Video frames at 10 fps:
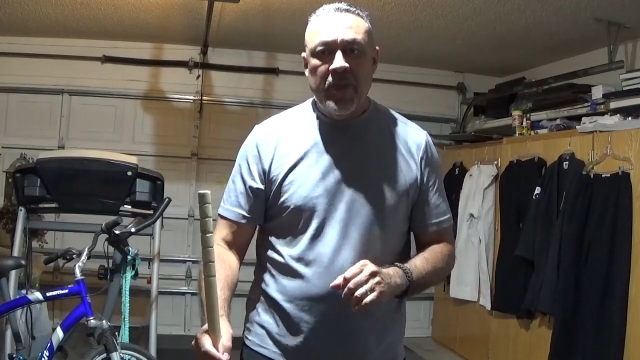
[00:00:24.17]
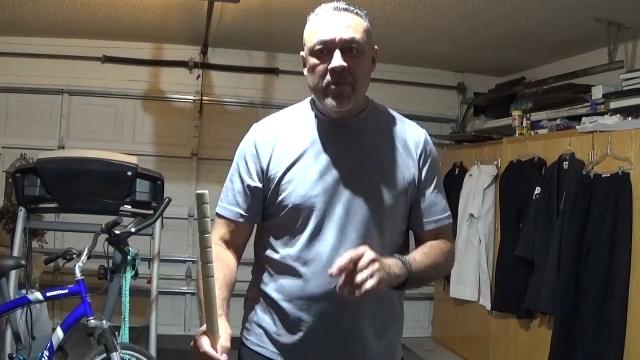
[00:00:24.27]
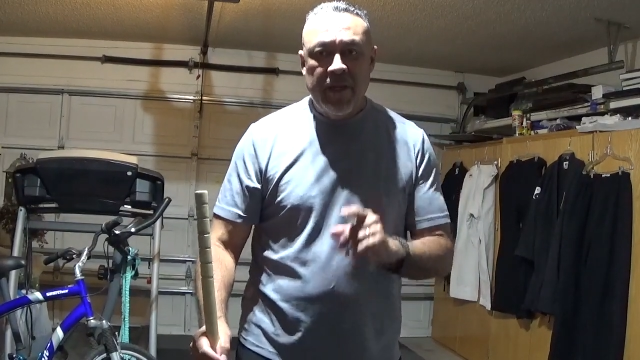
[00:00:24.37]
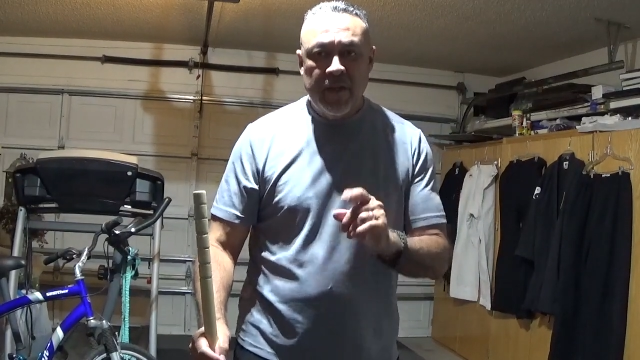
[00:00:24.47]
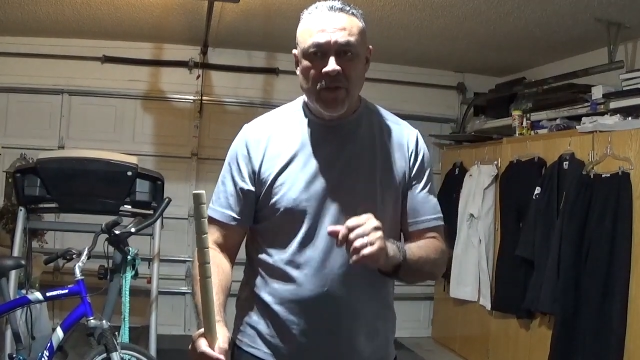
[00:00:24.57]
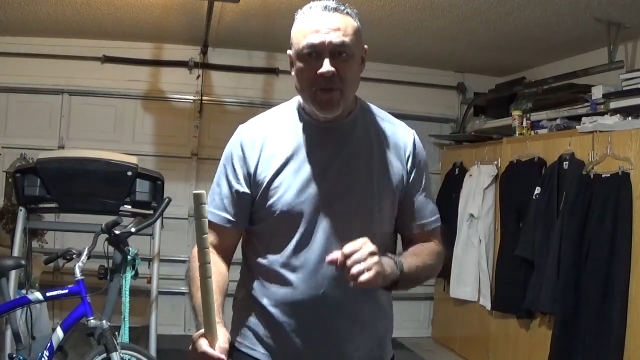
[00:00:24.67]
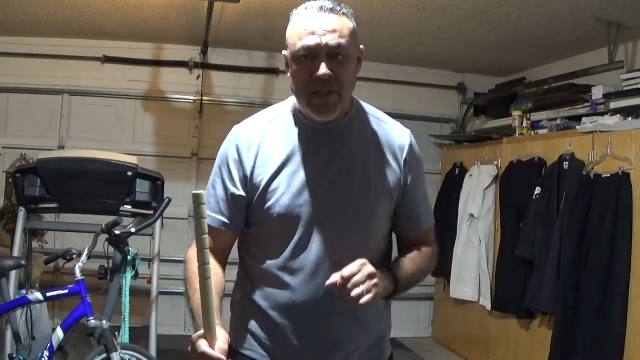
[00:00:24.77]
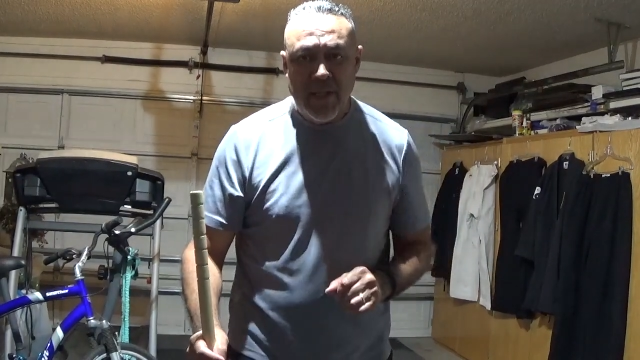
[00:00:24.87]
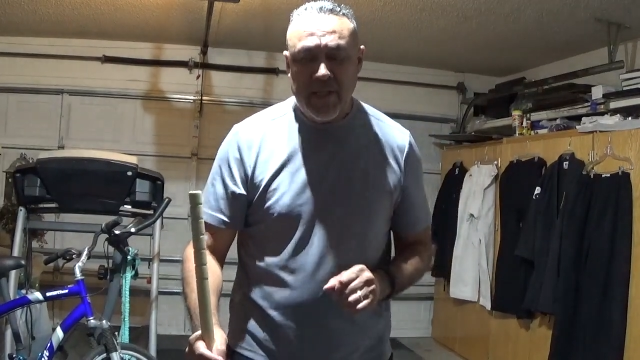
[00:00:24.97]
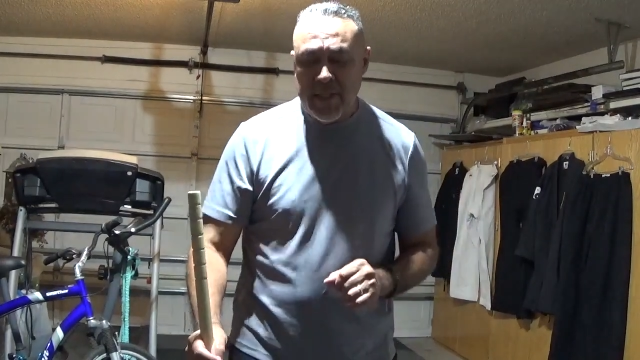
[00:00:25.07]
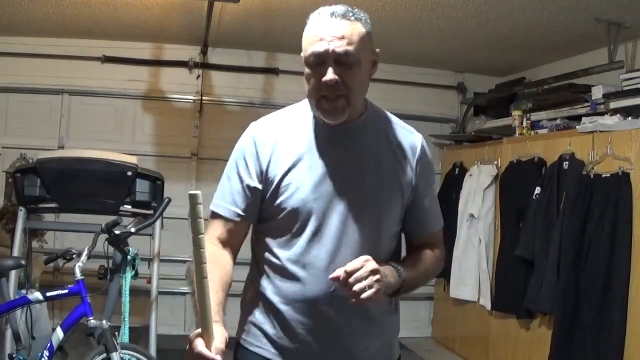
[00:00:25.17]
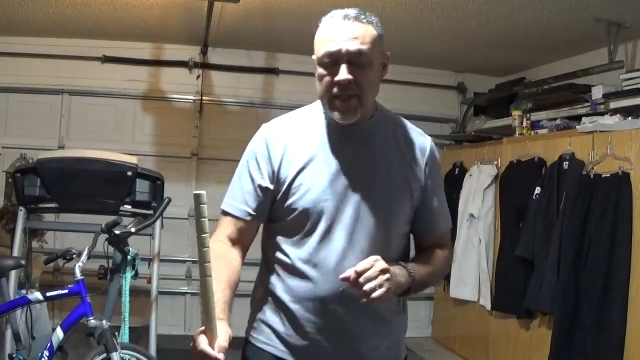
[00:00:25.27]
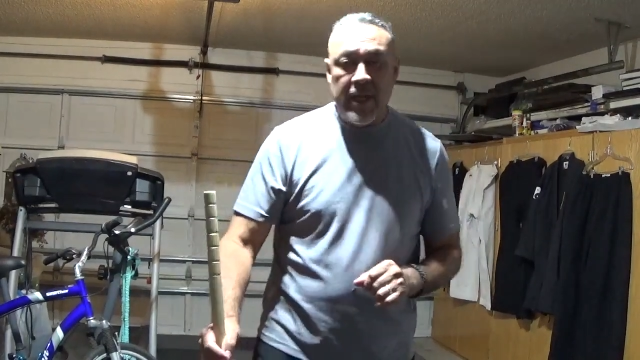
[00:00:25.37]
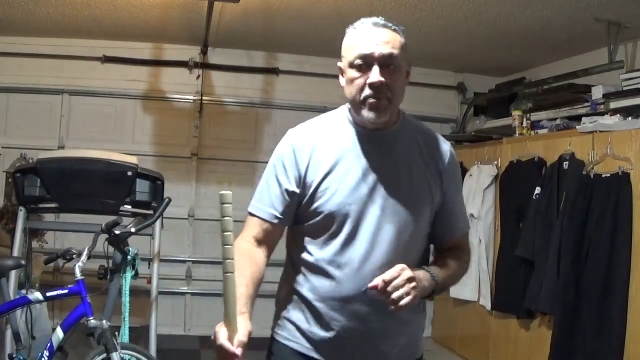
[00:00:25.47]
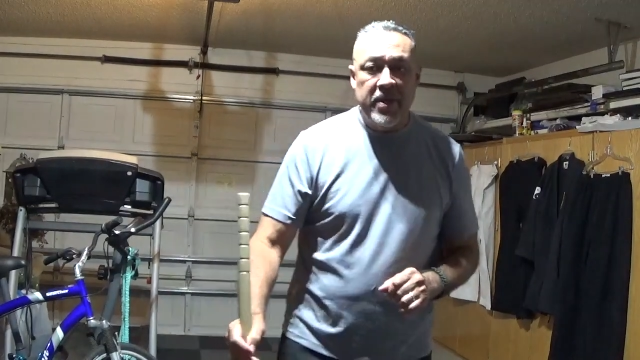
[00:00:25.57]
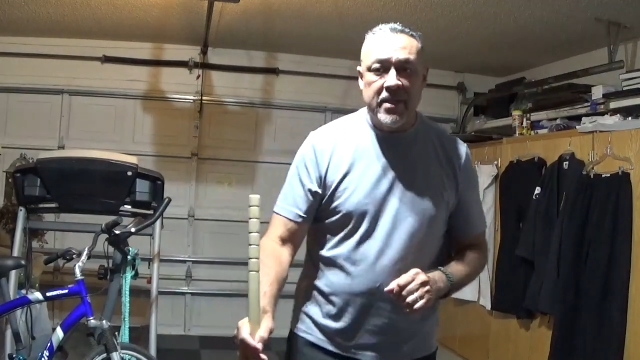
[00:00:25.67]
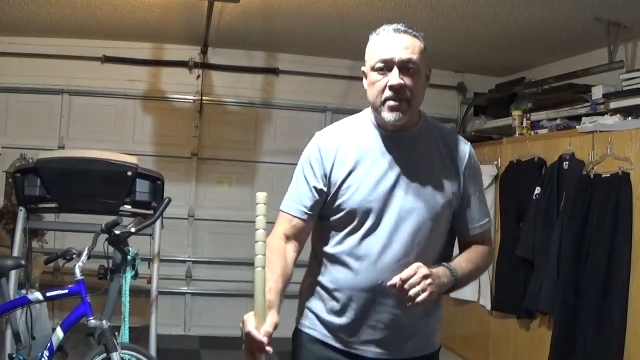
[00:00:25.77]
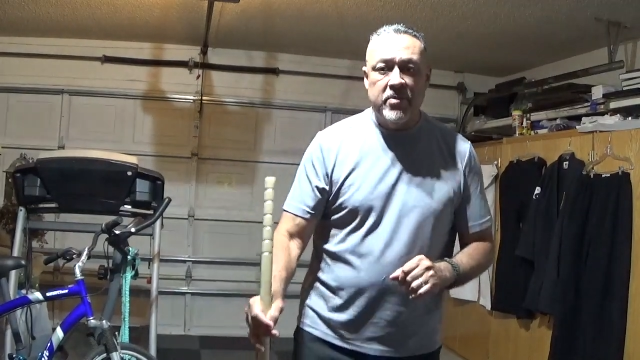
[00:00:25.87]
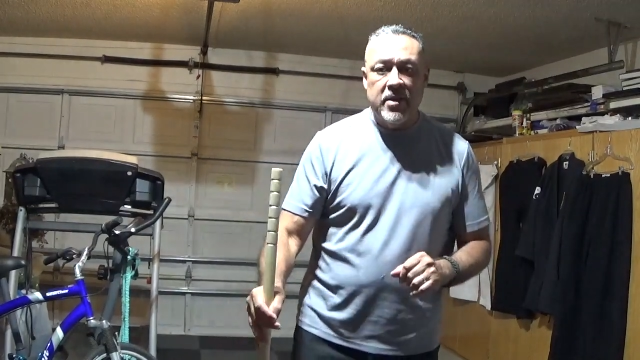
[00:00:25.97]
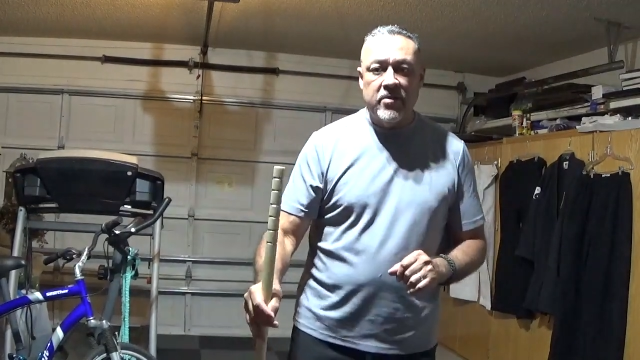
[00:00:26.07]
But here's one that uh, I picked
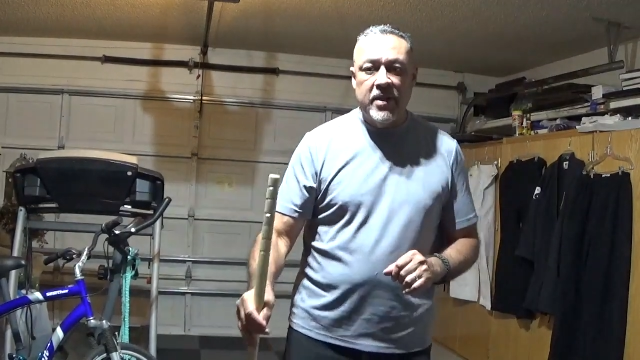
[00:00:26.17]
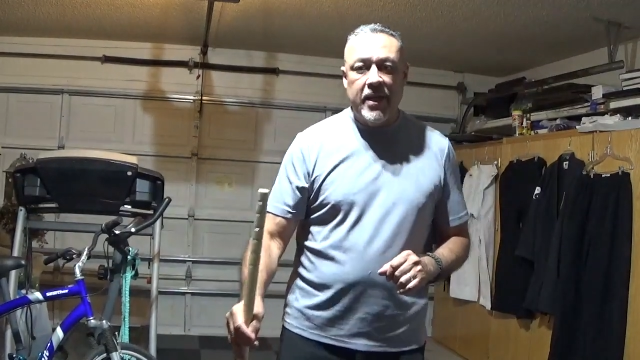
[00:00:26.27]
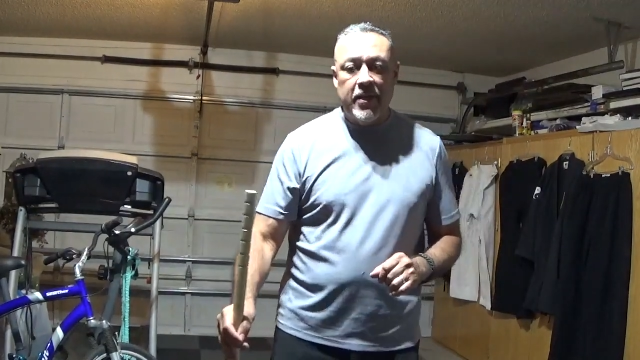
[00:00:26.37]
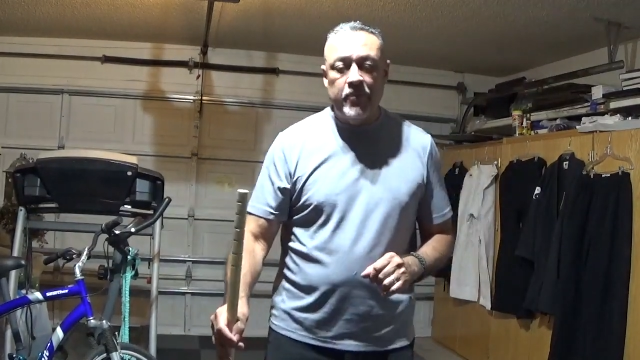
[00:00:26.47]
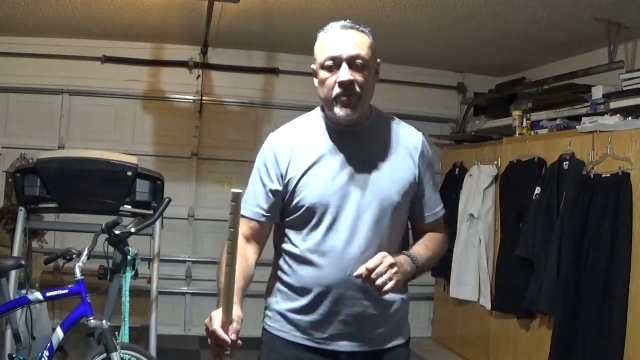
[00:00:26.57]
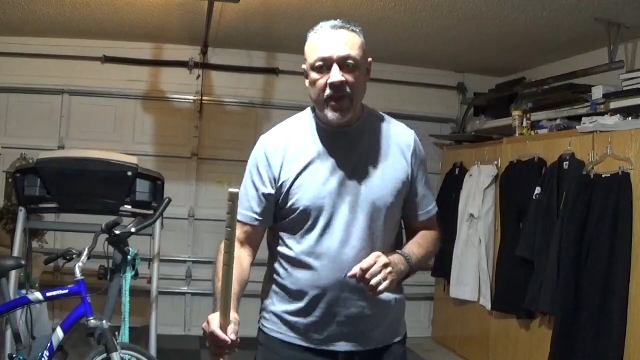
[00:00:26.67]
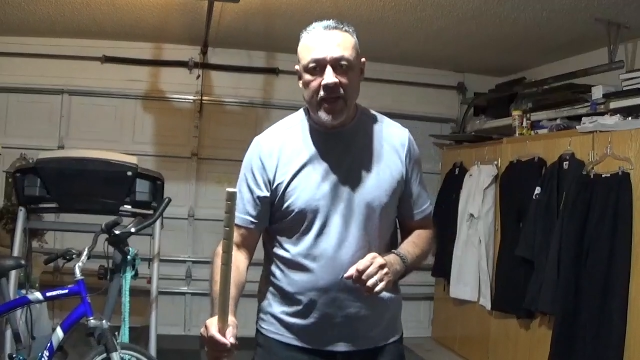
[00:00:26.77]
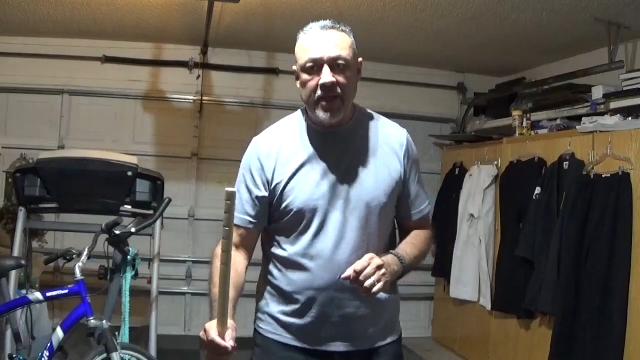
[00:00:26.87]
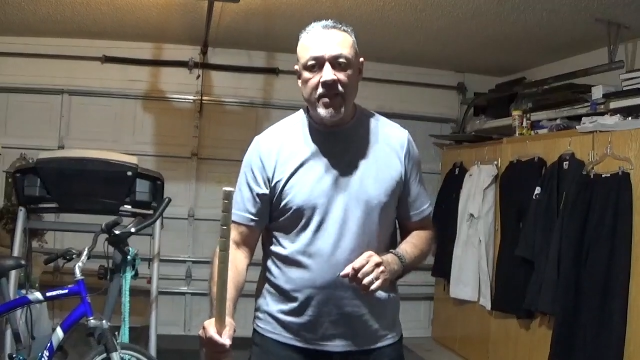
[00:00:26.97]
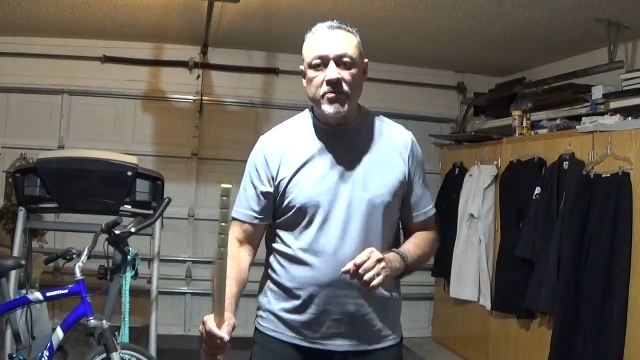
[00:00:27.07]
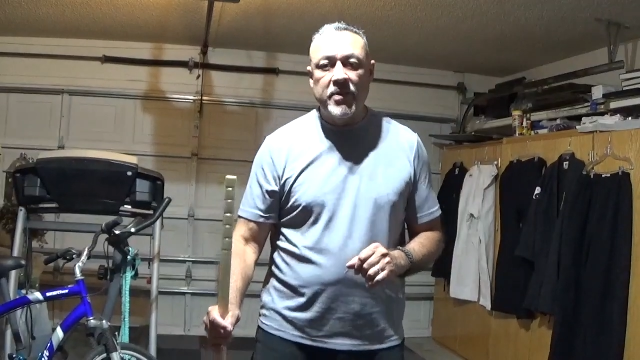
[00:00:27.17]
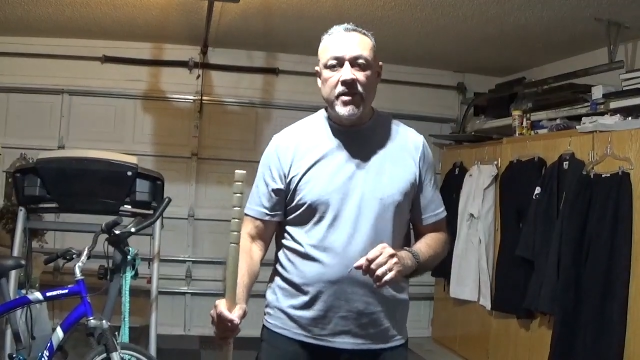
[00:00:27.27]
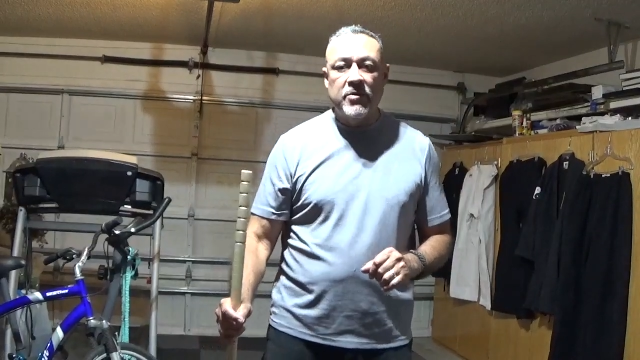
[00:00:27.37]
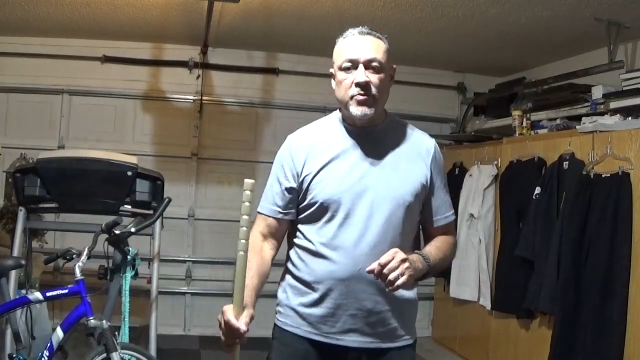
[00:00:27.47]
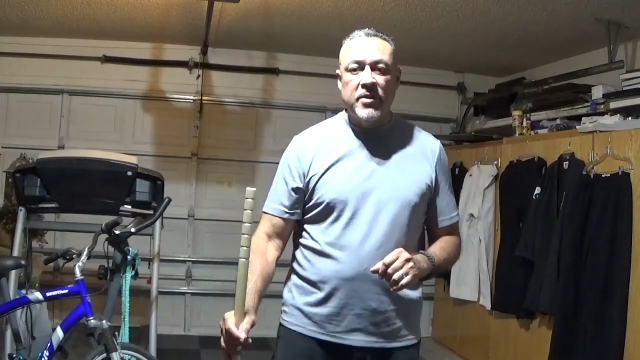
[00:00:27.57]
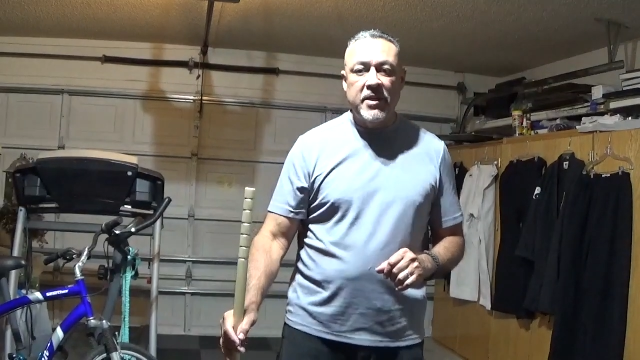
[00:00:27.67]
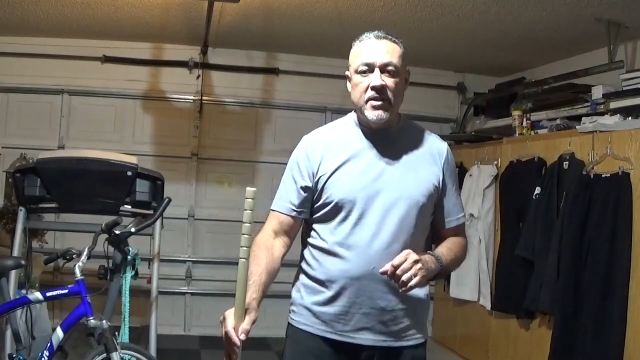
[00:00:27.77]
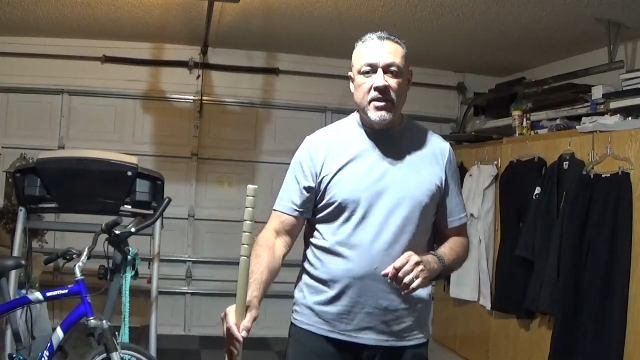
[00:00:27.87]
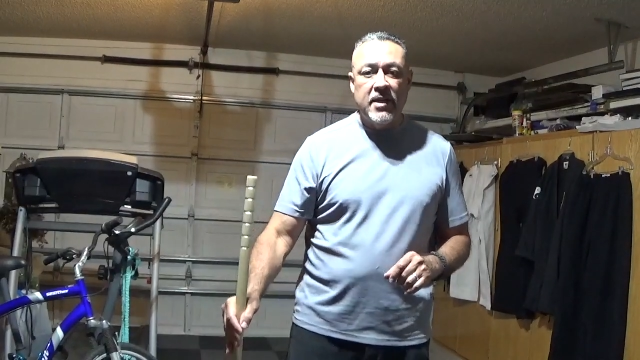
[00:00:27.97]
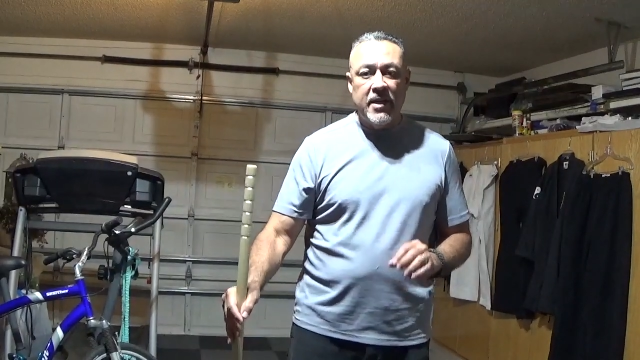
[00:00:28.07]
up the other day and this one here is really good.